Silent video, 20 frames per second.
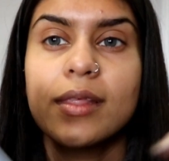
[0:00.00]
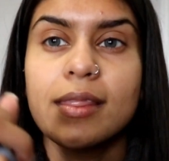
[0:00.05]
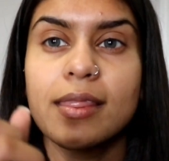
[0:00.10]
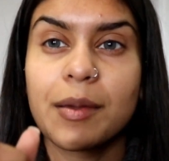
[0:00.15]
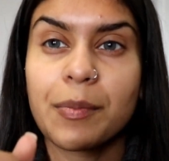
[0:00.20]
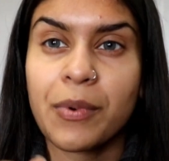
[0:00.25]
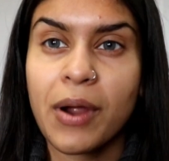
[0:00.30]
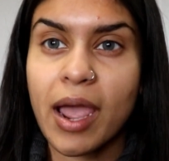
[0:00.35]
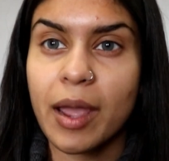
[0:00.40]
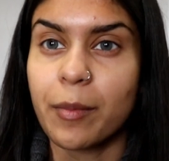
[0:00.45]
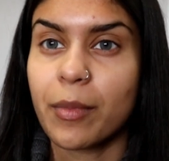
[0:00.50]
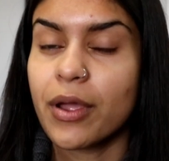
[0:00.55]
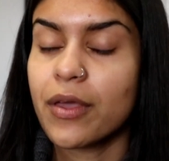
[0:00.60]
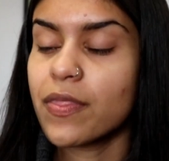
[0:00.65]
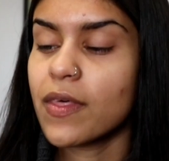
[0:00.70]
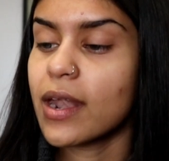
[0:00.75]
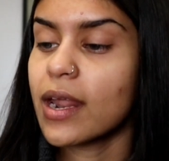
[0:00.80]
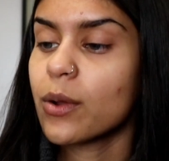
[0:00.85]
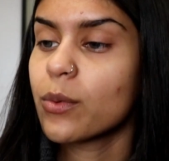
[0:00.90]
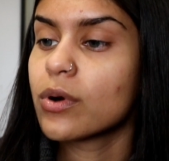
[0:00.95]
The primer
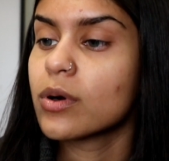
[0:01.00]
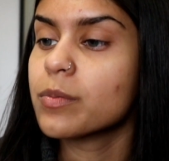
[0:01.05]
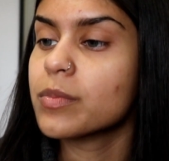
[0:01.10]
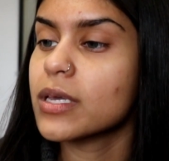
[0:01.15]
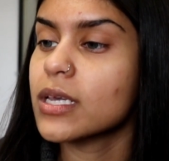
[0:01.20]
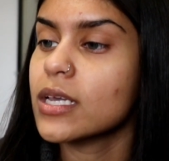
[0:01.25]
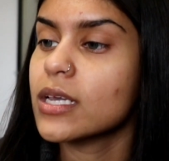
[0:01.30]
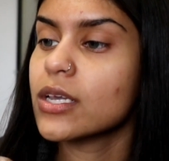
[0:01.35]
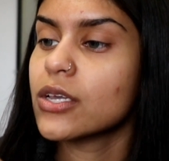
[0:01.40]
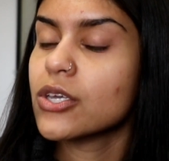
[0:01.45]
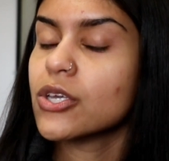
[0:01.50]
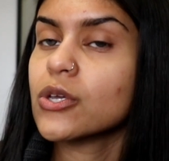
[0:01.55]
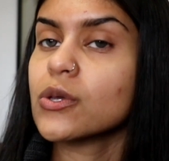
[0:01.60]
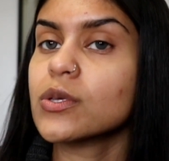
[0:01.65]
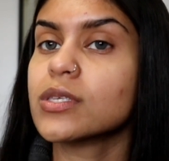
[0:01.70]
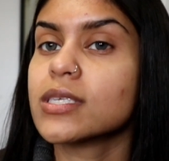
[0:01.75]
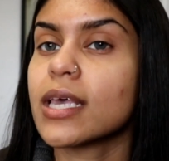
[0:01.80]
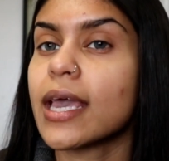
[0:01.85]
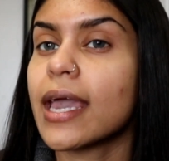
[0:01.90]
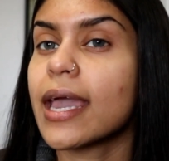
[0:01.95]
that I will be
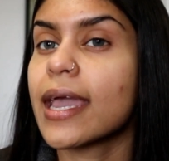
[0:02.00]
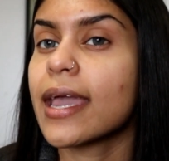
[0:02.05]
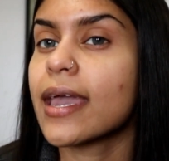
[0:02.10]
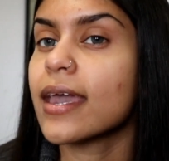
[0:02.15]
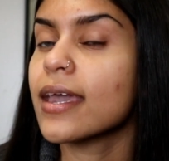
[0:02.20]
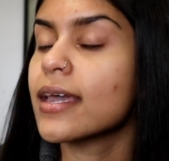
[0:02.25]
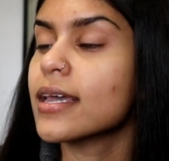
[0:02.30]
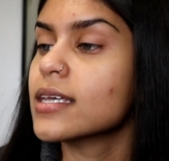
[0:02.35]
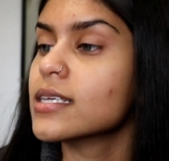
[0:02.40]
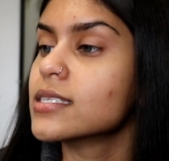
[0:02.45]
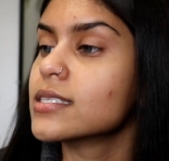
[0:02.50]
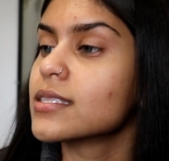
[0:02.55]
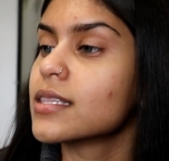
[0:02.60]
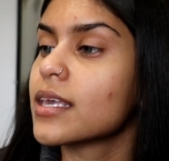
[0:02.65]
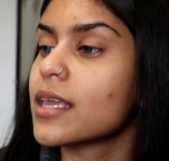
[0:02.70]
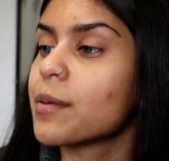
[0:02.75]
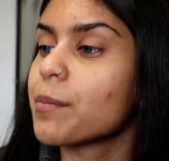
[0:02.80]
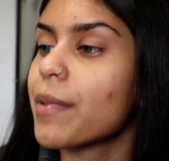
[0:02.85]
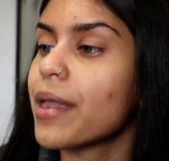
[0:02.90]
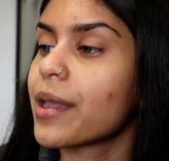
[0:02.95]
using is
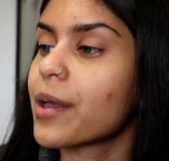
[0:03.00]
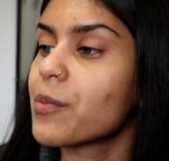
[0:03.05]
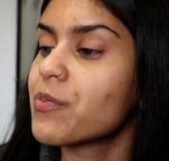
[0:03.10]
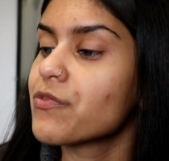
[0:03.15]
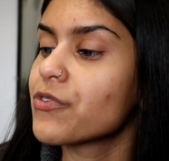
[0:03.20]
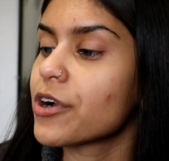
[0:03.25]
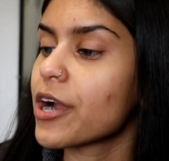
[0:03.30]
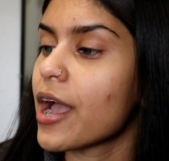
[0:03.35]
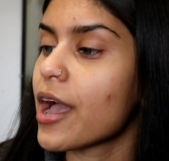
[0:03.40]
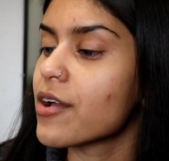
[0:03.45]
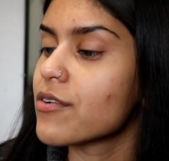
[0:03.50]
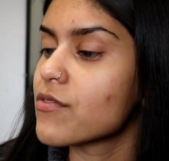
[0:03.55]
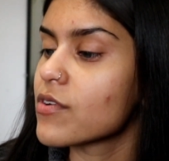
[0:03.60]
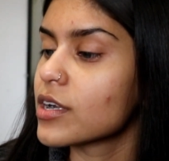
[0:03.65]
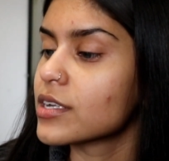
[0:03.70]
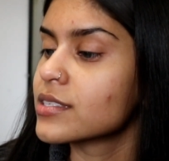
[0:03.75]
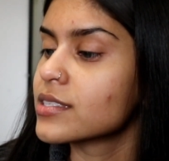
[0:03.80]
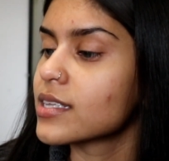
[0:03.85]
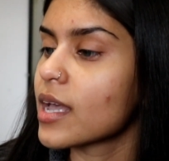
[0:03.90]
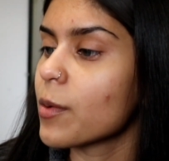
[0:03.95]
the Makeup
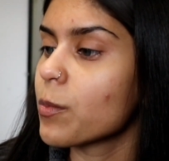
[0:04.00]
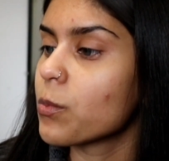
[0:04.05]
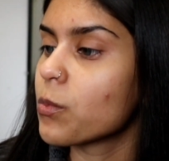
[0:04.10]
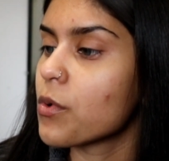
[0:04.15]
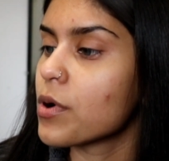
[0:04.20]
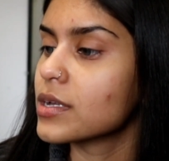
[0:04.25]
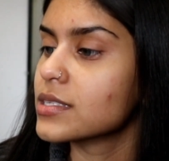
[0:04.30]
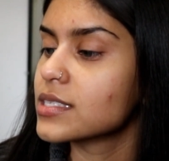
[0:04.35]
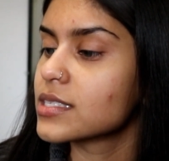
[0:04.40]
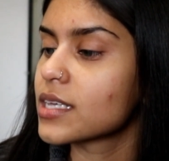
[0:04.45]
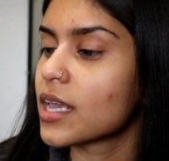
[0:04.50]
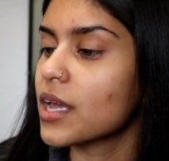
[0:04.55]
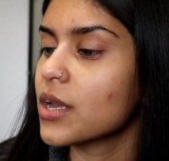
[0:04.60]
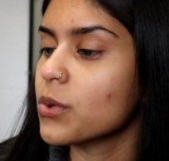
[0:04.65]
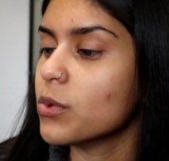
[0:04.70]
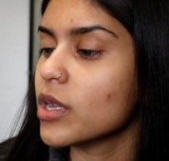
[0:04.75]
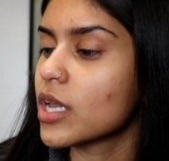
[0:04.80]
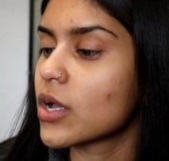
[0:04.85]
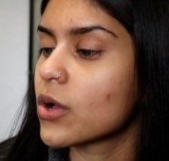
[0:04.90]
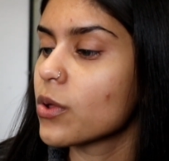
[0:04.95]
Forever Step 1
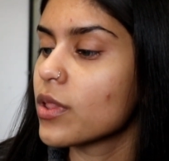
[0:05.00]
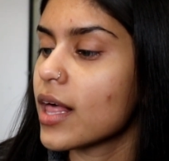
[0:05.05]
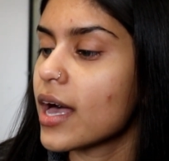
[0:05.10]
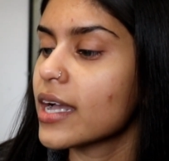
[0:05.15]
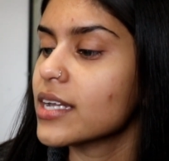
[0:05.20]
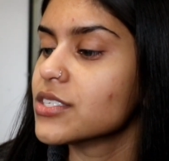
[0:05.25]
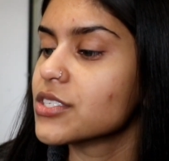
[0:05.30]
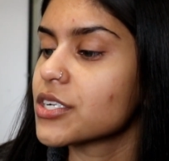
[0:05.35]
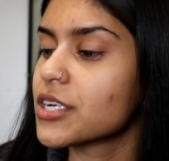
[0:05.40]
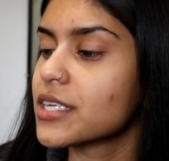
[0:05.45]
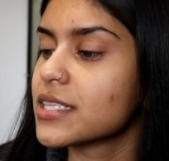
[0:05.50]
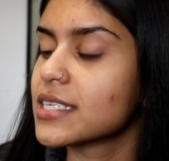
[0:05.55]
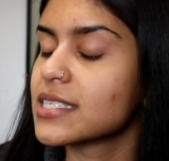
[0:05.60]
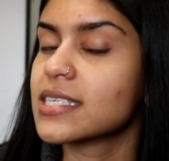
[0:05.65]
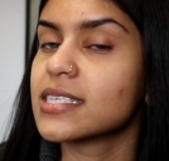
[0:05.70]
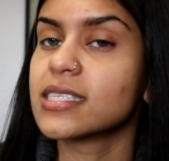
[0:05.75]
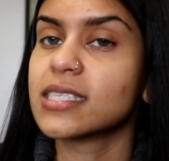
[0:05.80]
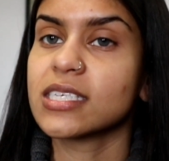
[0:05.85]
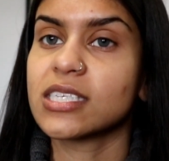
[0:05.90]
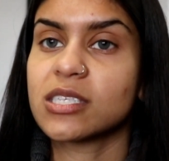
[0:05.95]
Skin Equalizer, and
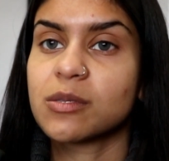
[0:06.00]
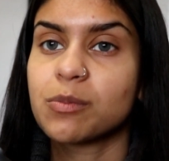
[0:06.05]
this is the